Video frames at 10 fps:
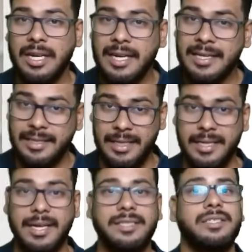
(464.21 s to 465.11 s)
is it
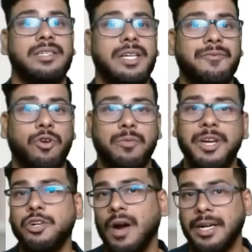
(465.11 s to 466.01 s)
necessary for me
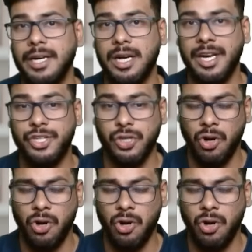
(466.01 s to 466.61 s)
to attend lecture?